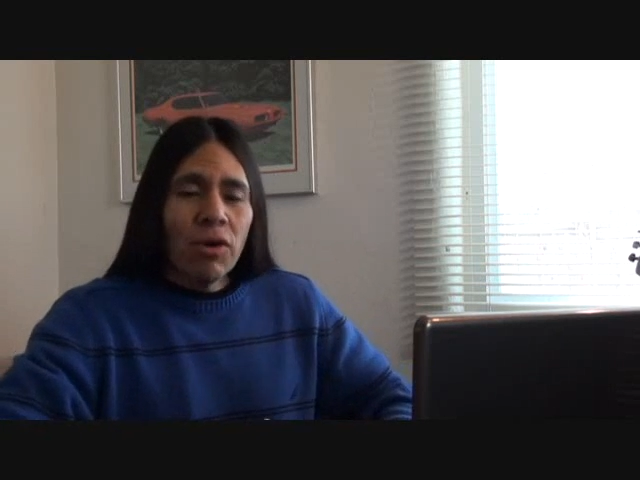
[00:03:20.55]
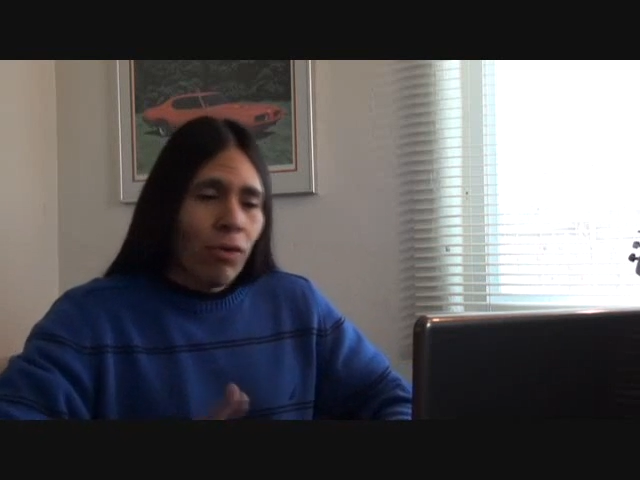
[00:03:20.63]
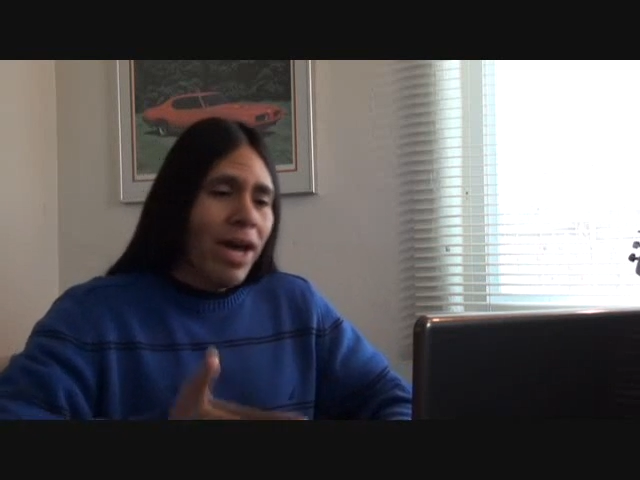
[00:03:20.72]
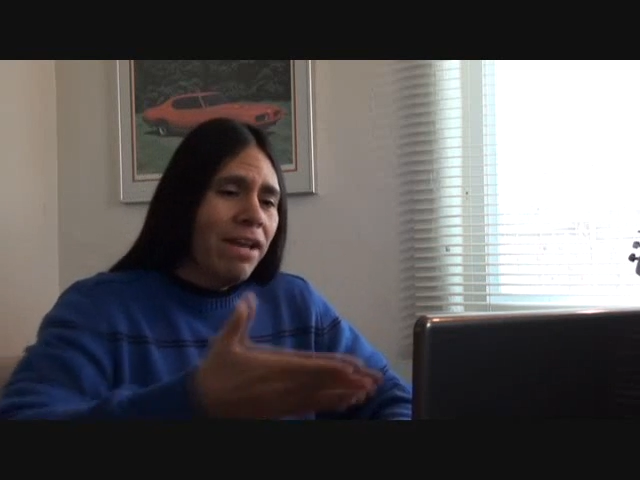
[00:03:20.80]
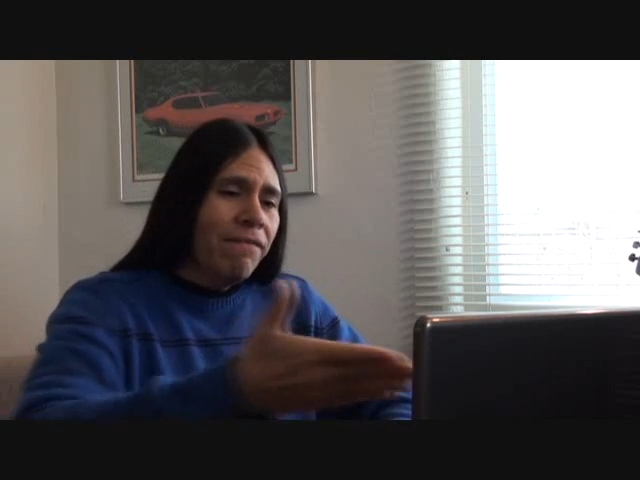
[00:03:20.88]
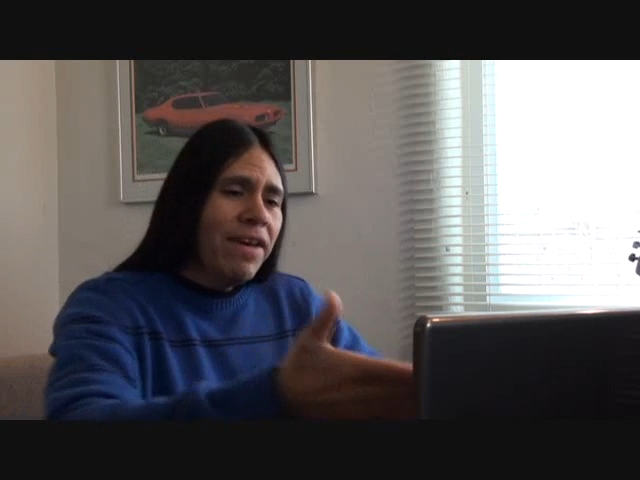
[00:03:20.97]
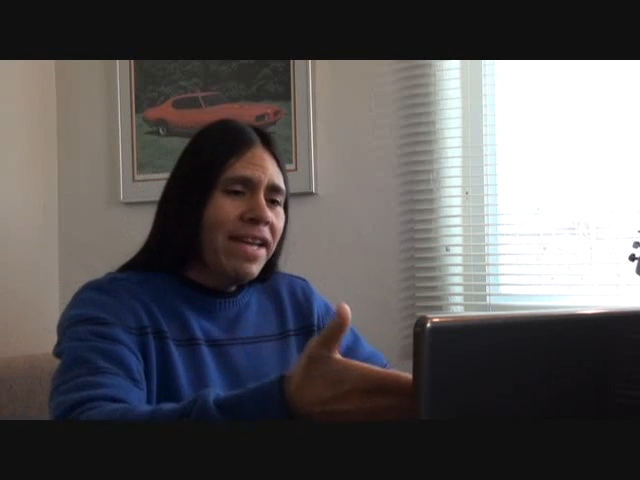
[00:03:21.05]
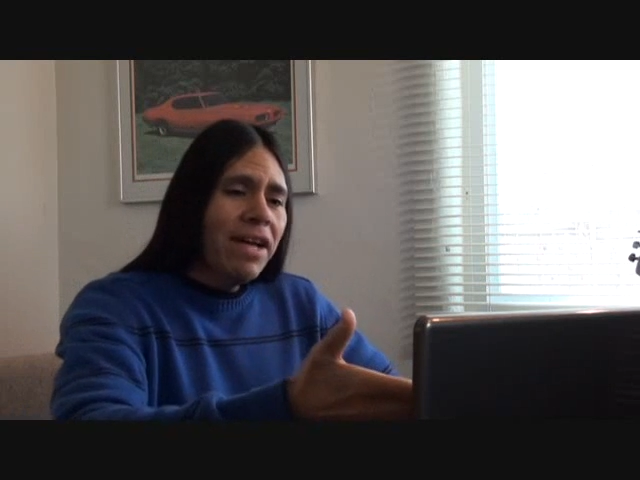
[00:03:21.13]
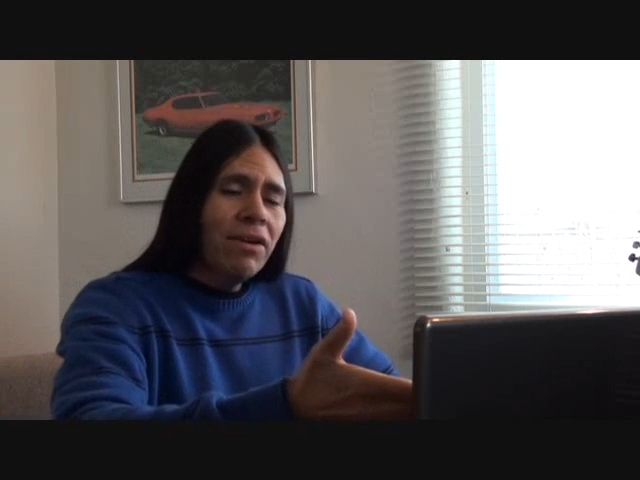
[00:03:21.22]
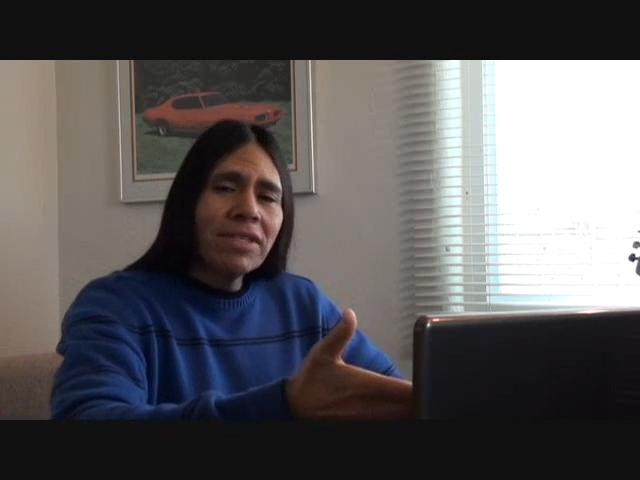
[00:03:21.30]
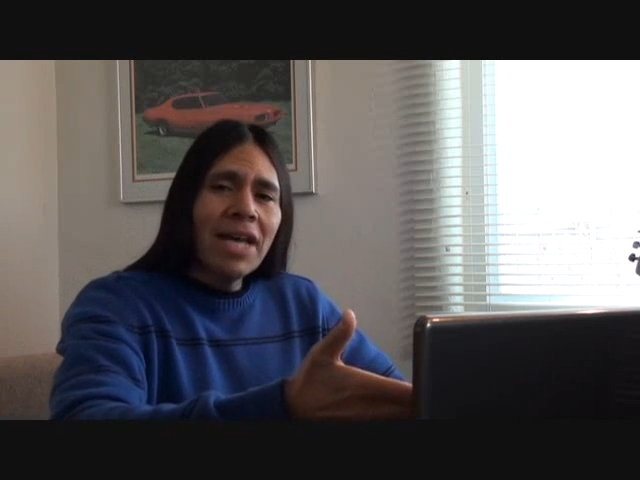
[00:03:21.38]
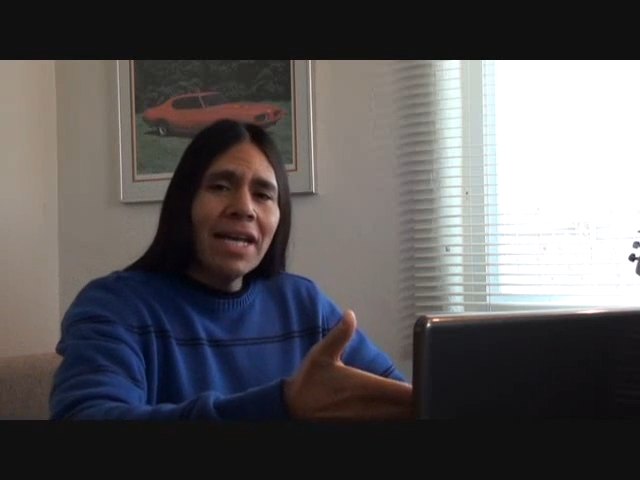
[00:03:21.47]
renting
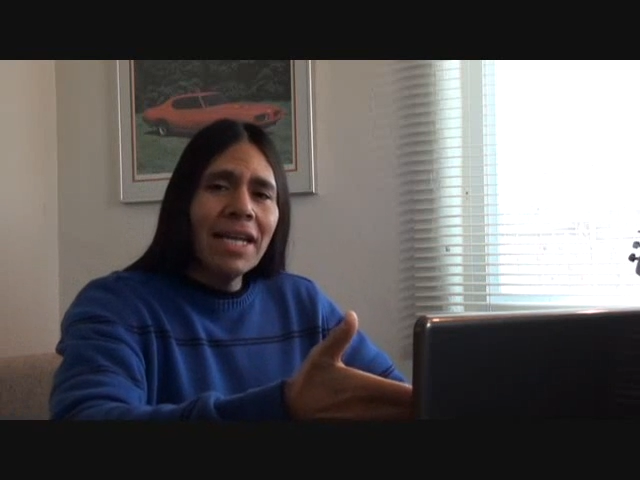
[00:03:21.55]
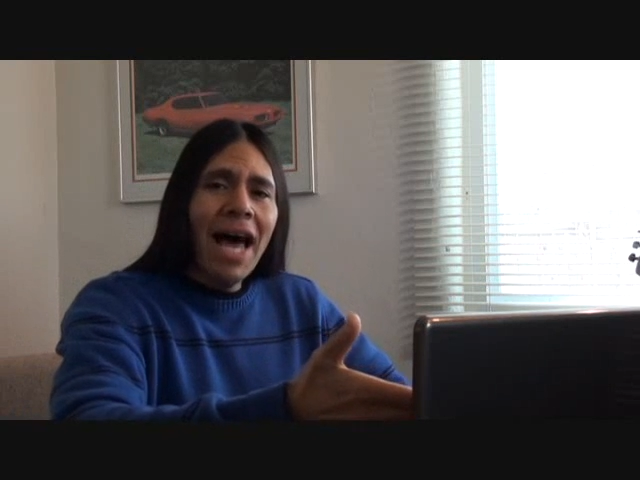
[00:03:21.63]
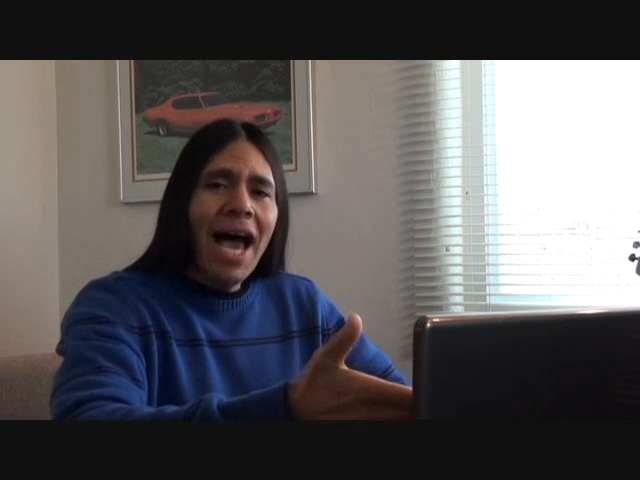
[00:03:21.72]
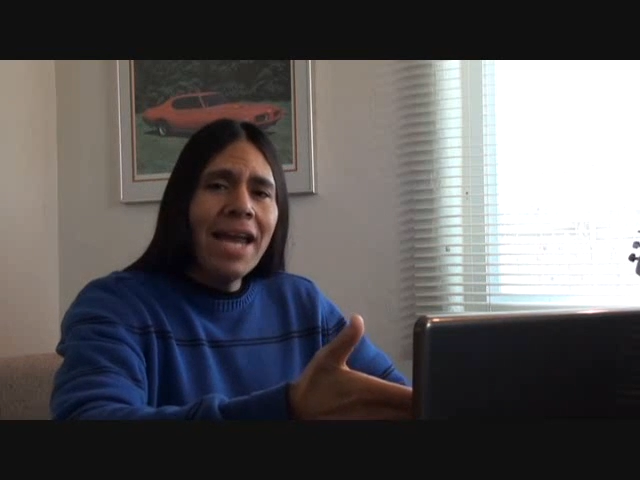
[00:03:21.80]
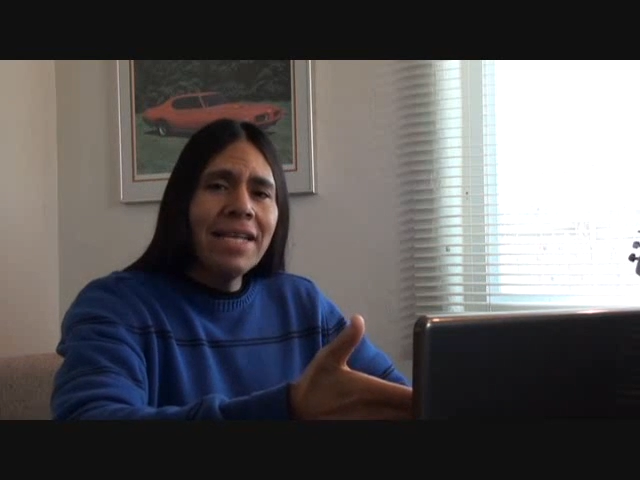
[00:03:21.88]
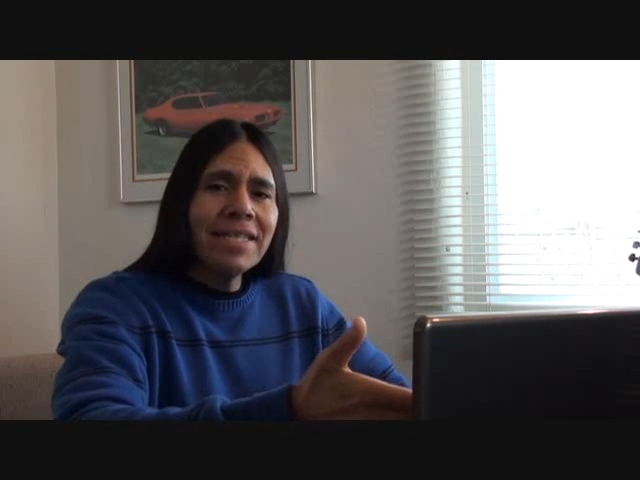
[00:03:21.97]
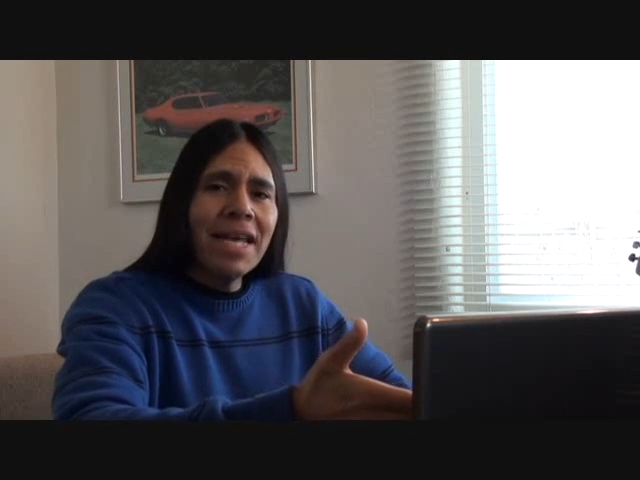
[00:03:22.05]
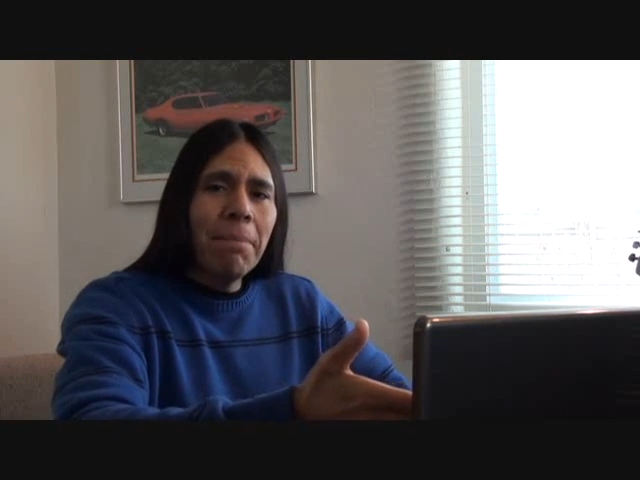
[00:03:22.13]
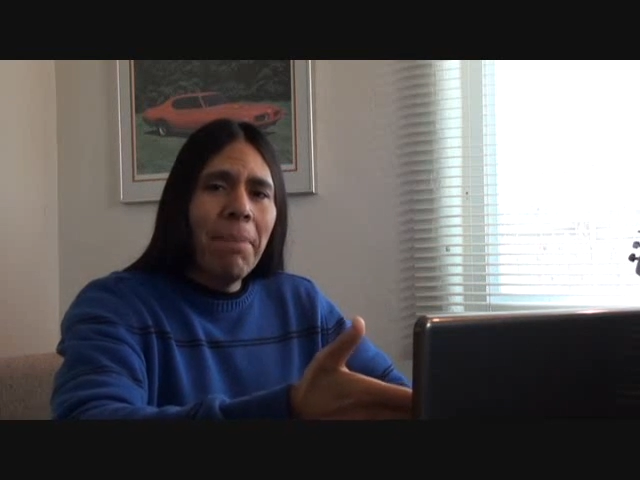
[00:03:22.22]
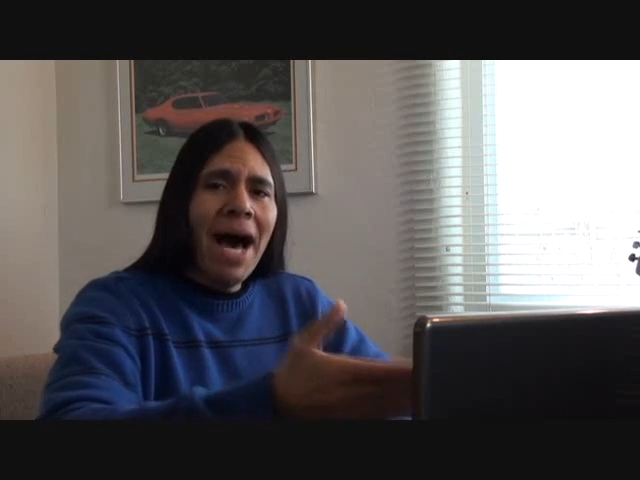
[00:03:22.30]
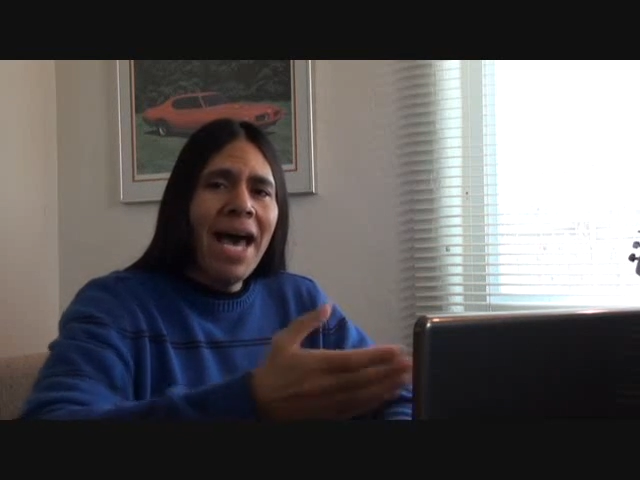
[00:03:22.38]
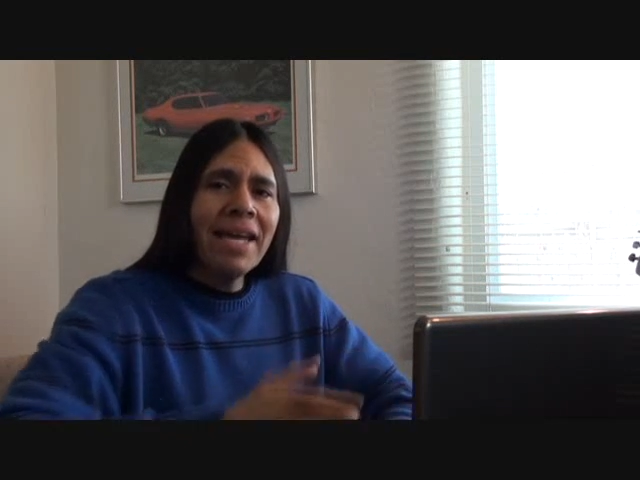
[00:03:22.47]
videos online instead
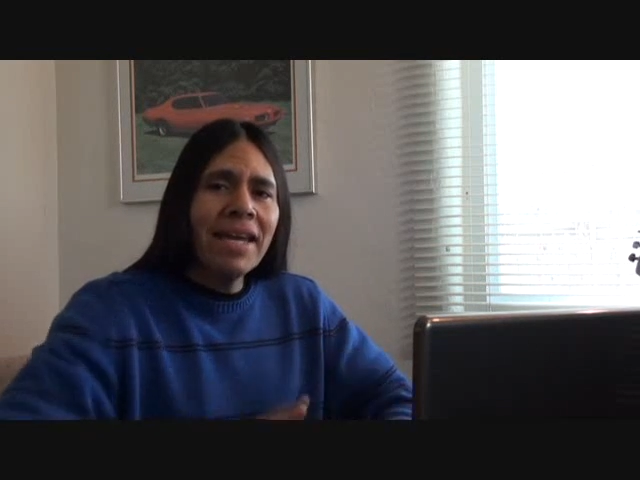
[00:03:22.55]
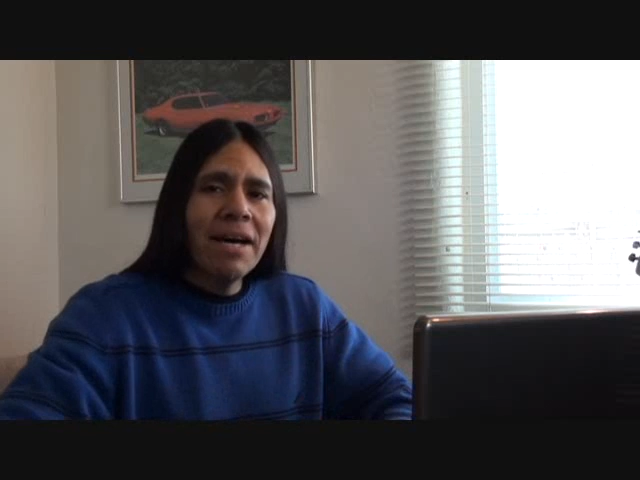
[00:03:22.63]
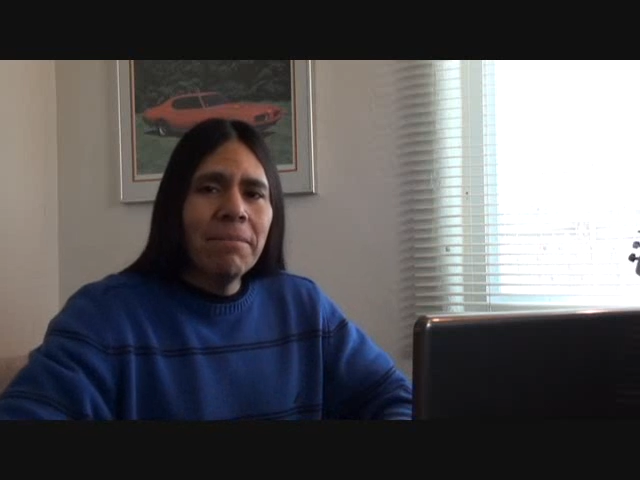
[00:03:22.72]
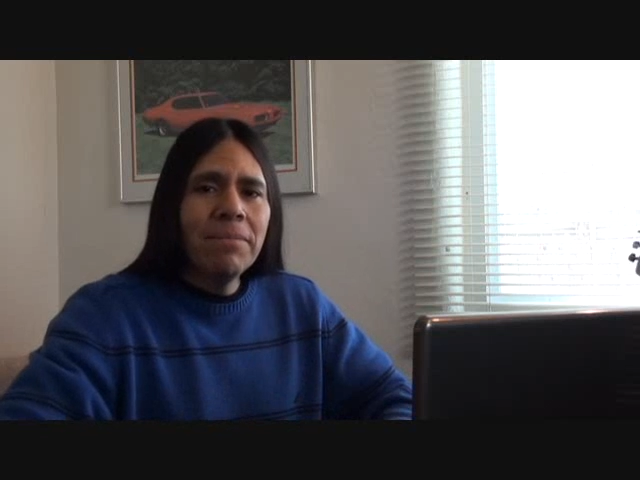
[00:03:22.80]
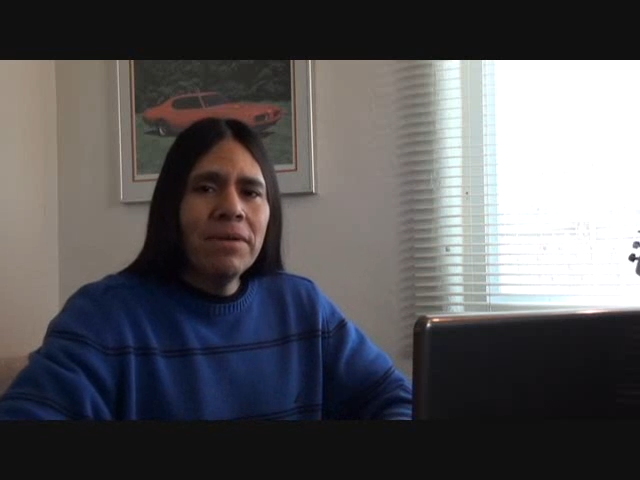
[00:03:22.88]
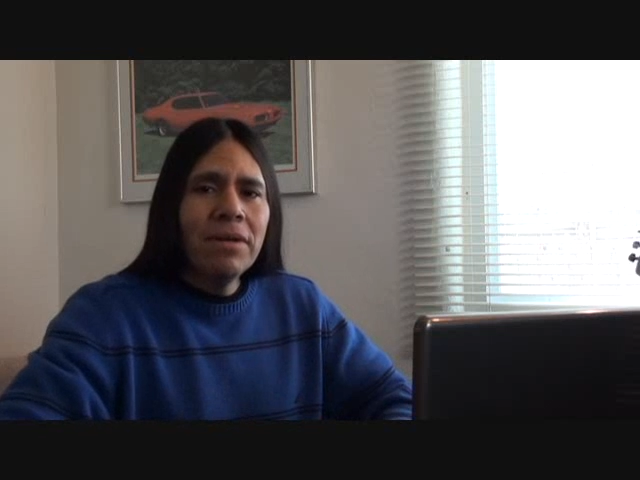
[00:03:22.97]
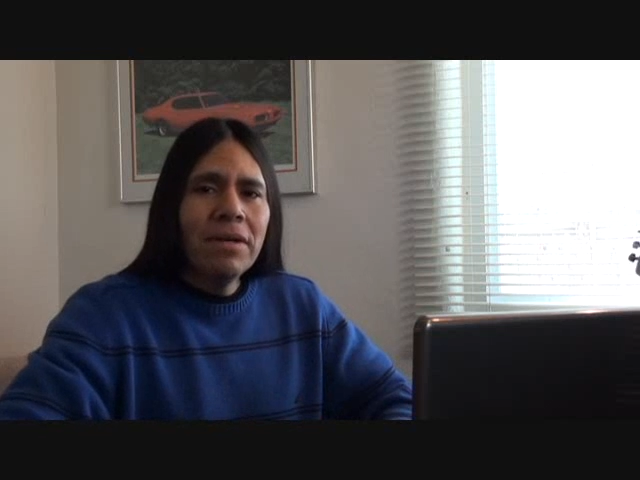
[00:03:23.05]
of buying them,